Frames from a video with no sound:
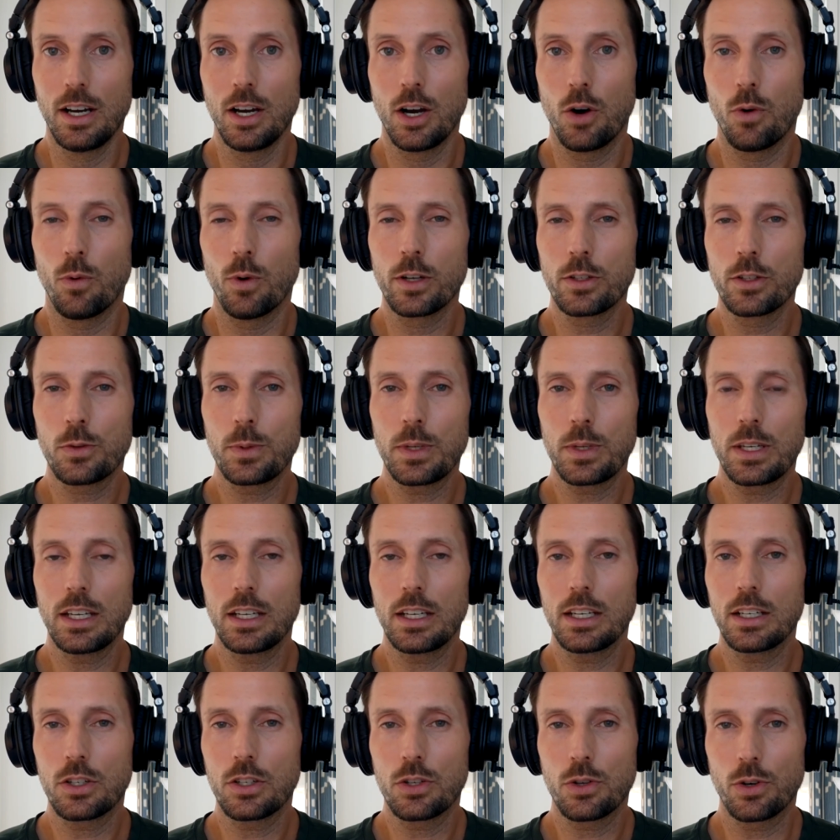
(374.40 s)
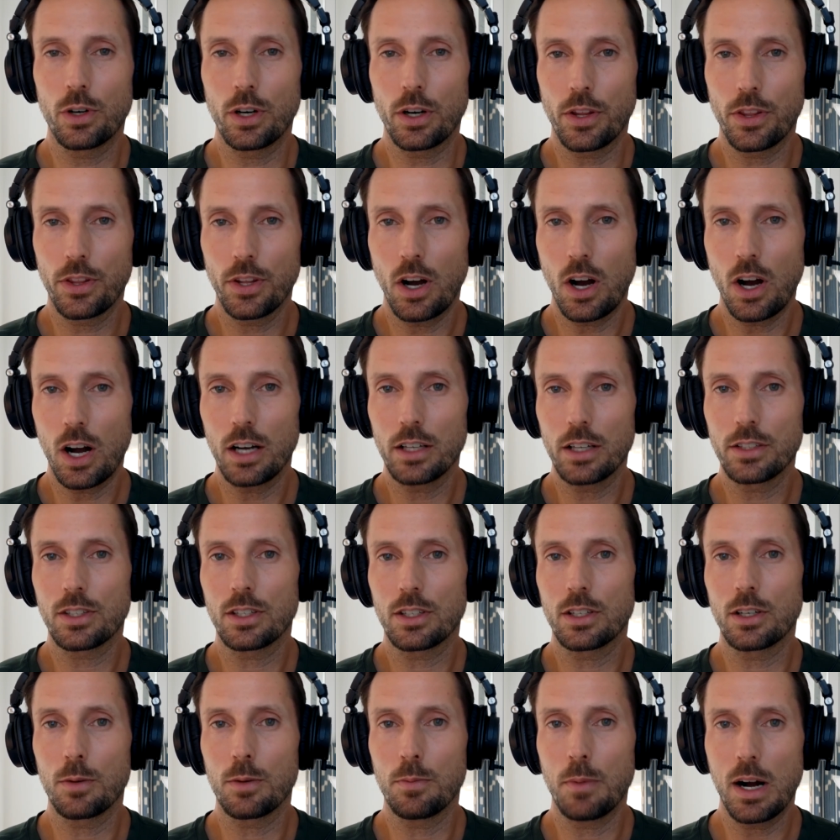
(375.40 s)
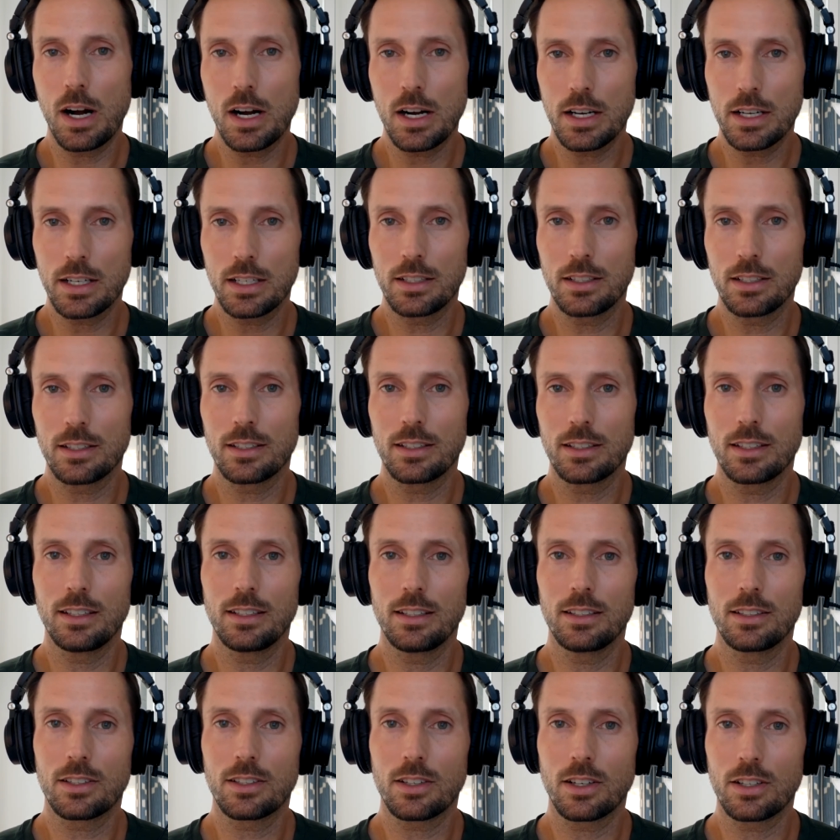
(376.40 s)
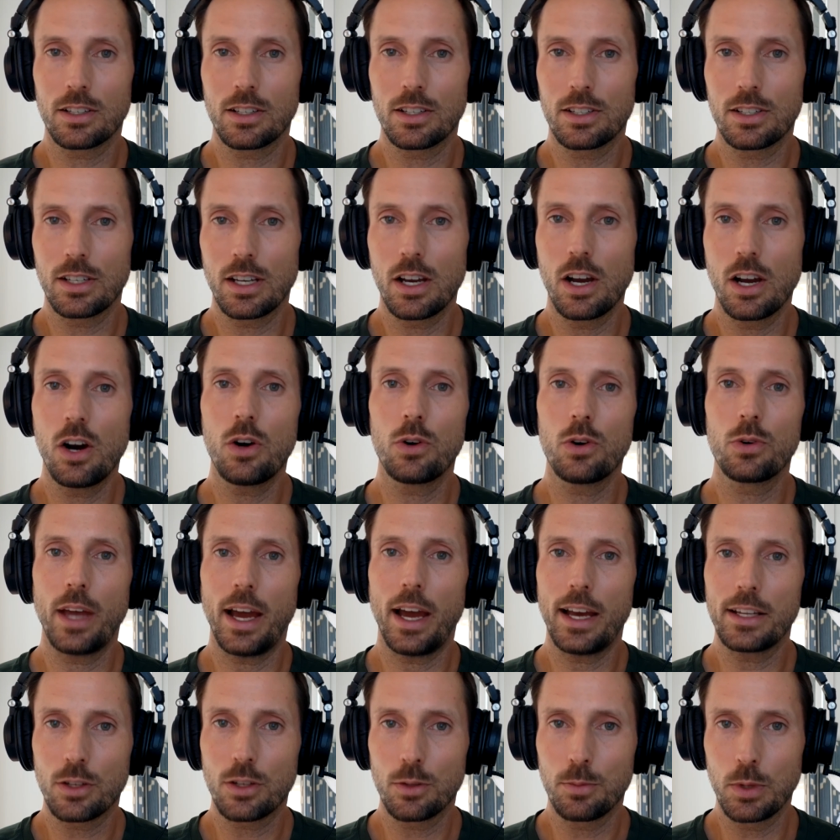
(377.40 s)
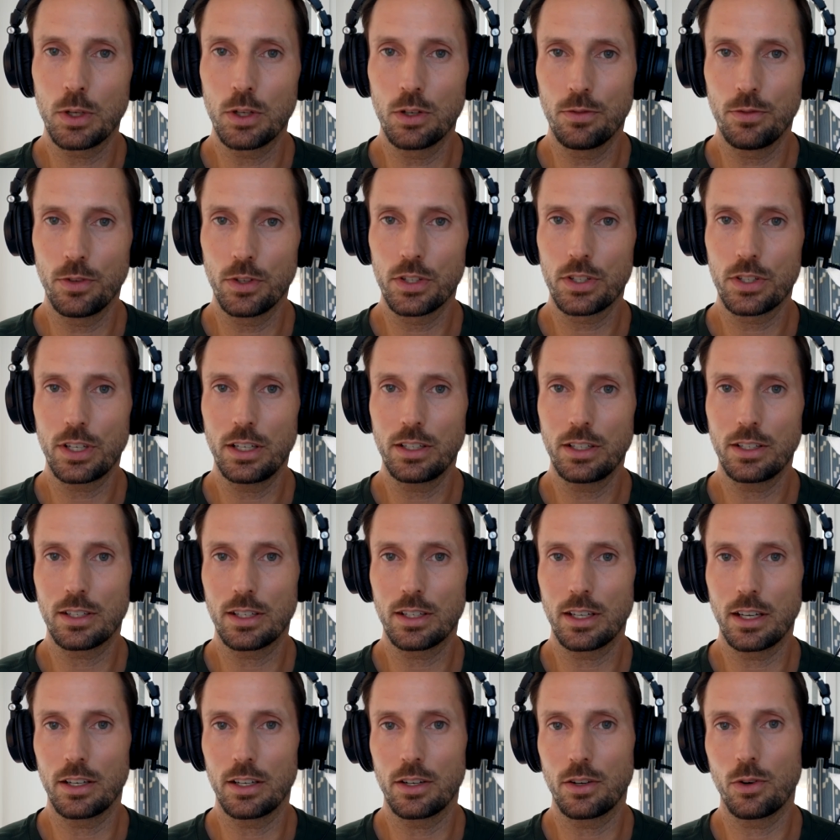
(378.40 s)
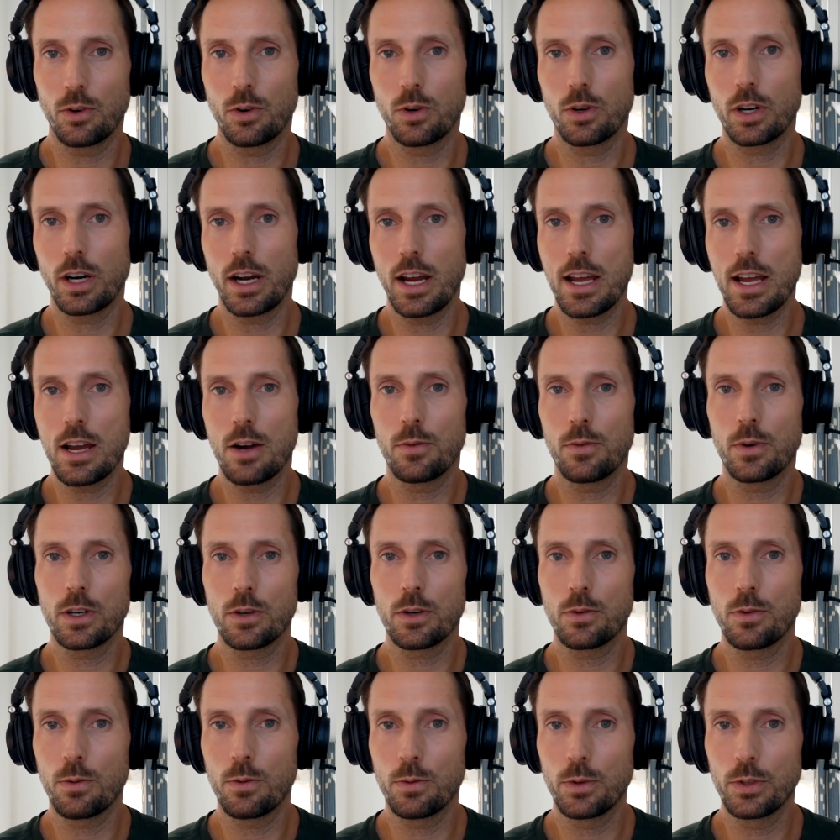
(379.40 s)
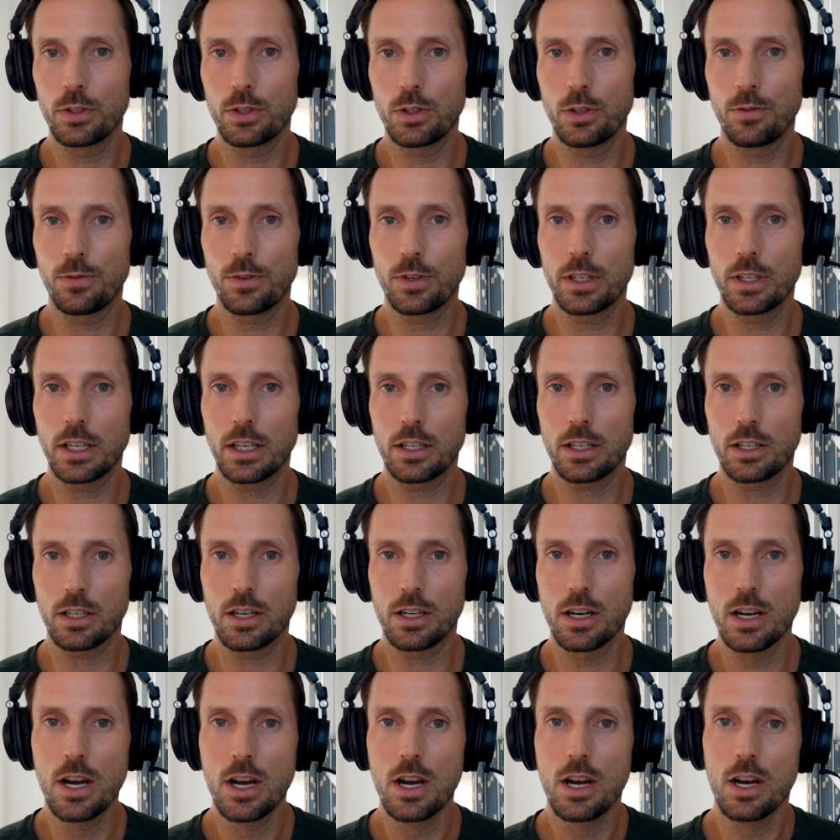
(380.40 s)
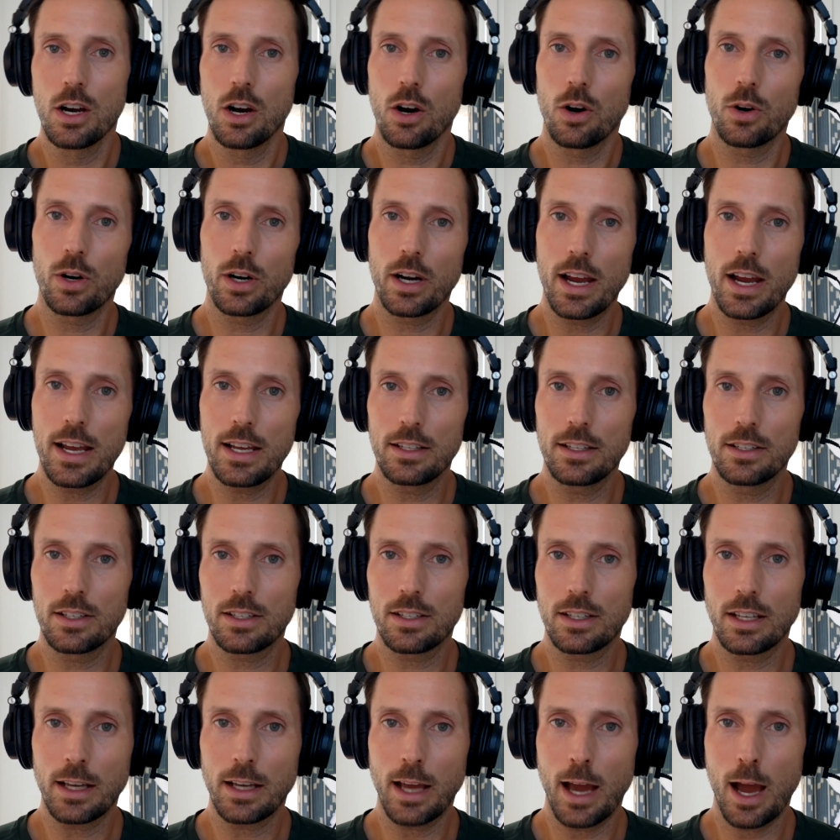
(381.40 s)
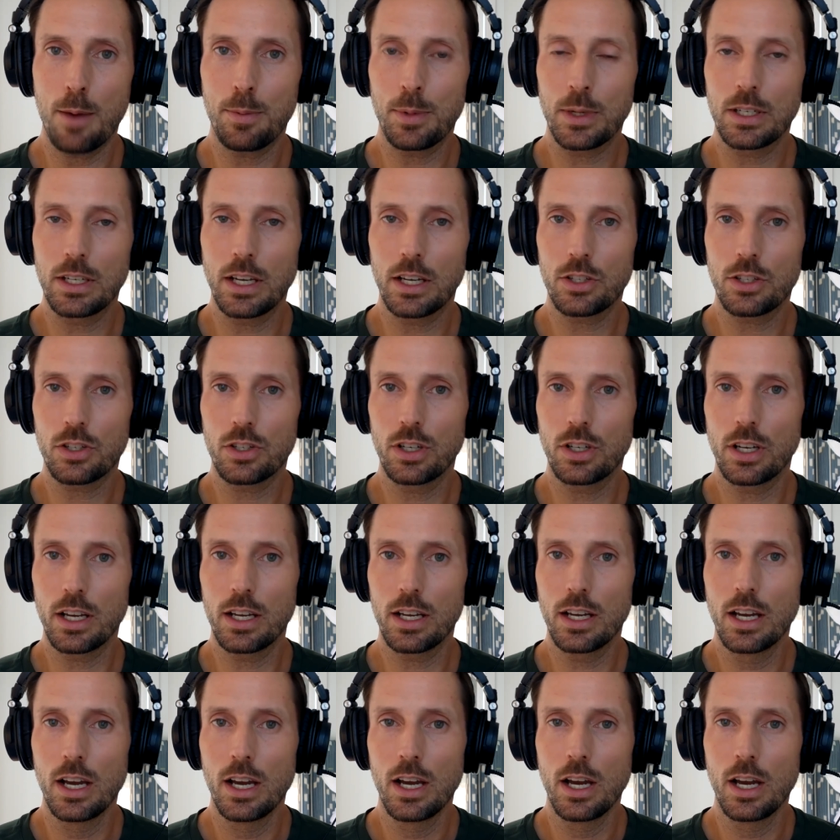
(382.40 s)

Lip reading: Once we get into our thoughts and our mind and start to say, oh, that's a beautiful sunset, or, hey, I wonder what we'll do for dinner, or, hey, this thing happened yesterday,